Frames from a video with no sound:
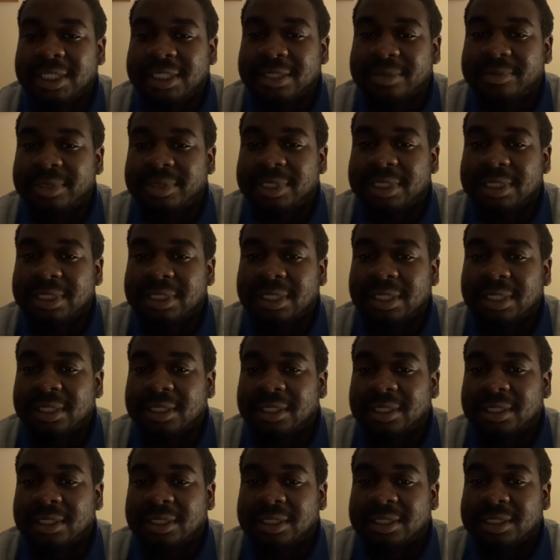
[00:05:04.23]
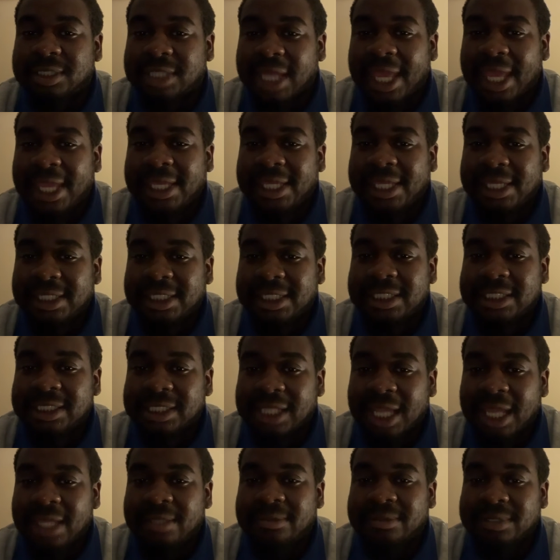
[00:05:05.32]
to be taking these
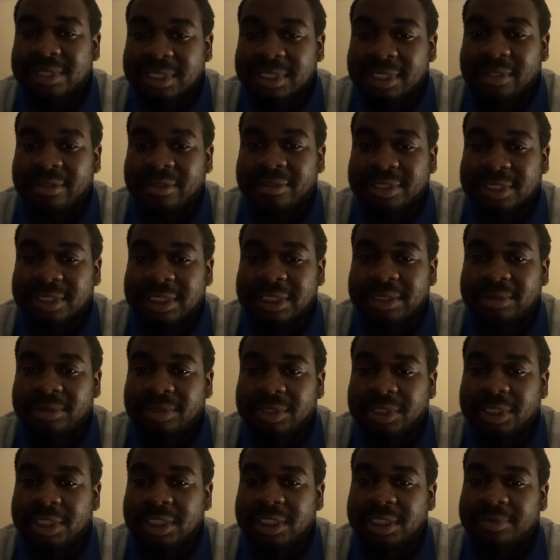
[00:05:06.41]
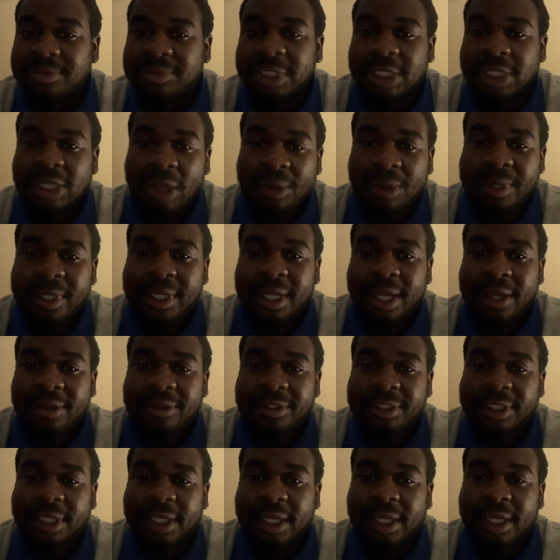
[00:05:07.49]
games seriously. We need to be going out
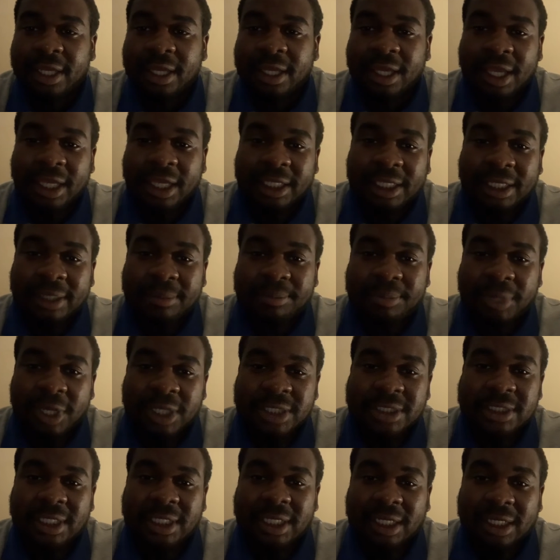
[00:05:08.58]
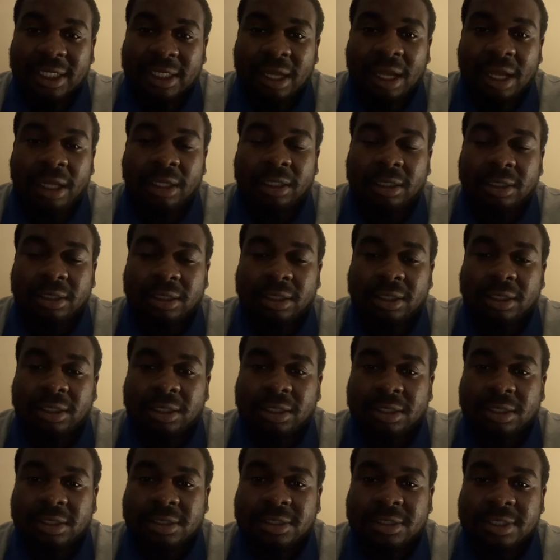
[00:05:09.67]
there and busting a gut.
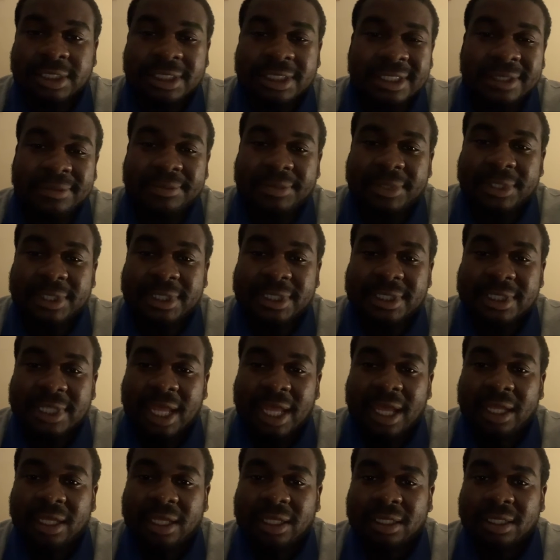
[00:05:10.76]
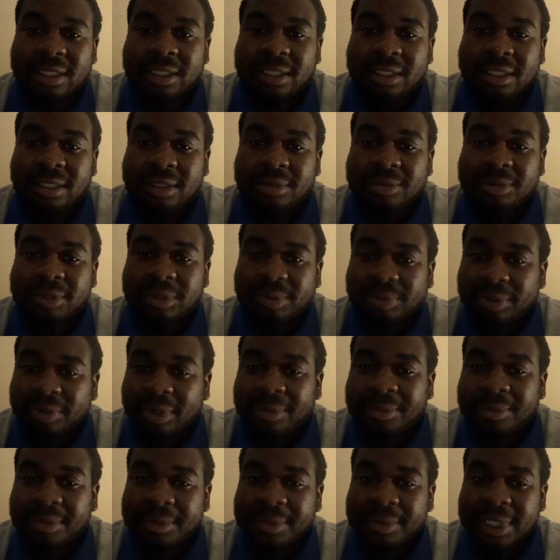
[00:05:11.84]
It's as simple as that. The
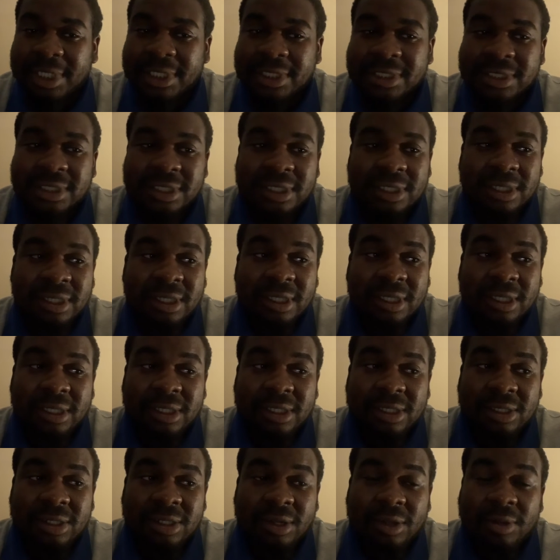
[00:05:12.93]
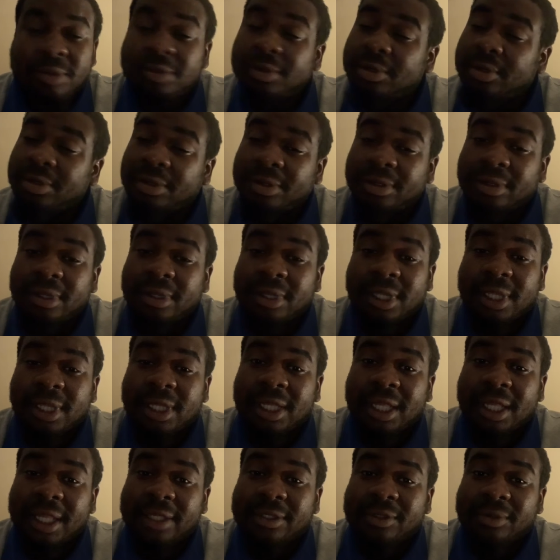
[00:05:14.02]
problem is, you know,
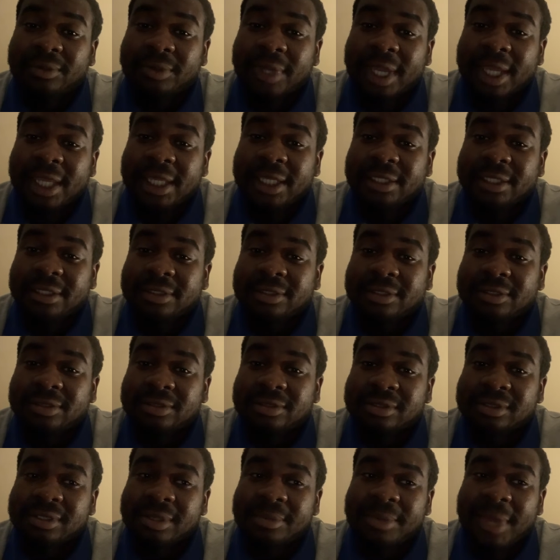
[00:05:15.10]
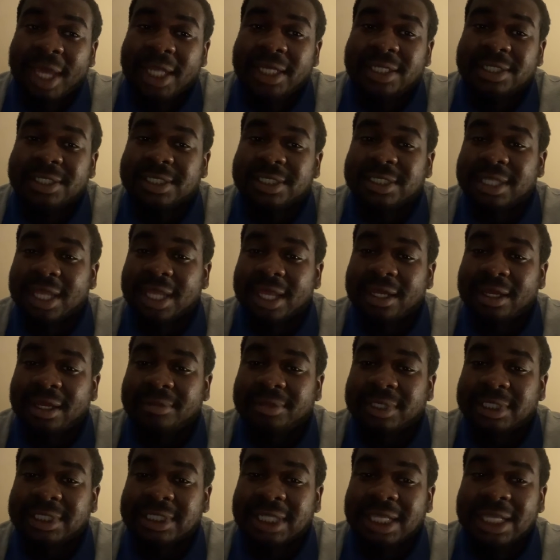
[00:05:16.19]
like the way the manager's setting up
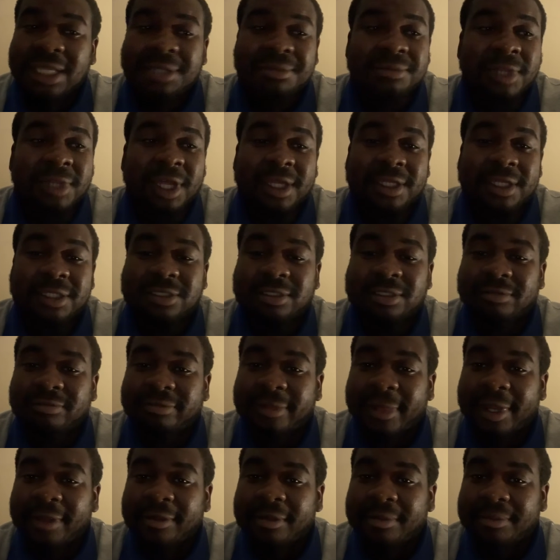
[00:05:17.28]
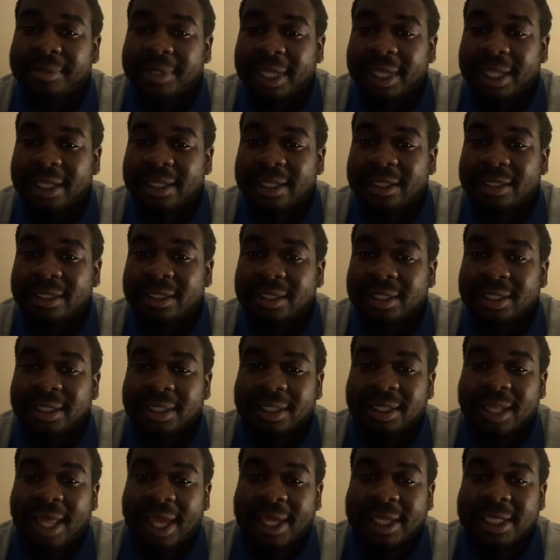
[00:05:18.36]
the team, like Torreira playing
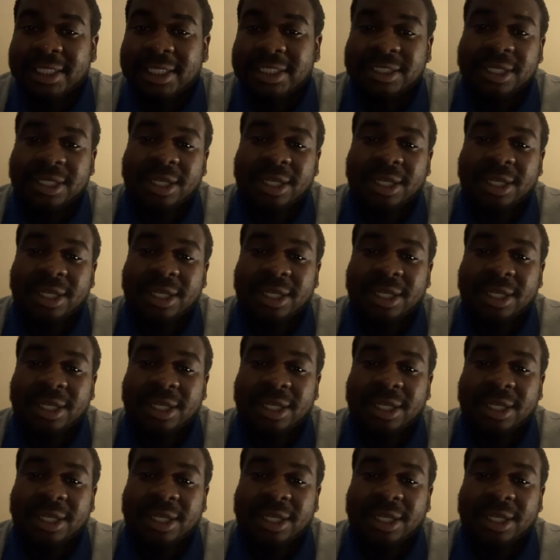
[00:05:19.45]
like he's a